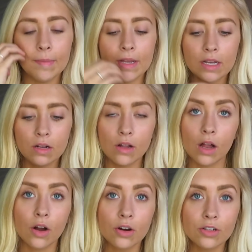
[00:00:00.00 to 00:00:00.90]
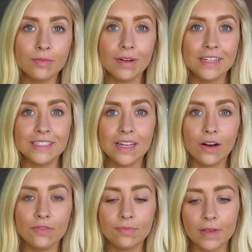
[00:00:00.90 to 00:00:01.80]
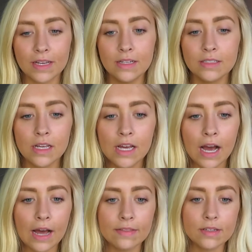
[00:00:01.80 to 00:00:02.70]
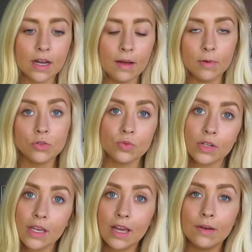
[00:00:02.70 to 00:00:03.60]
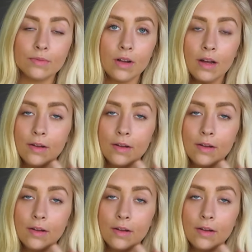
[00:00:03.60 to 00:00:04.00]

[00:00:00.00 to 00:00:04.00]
made it a lot harder on myself because at the time I was working at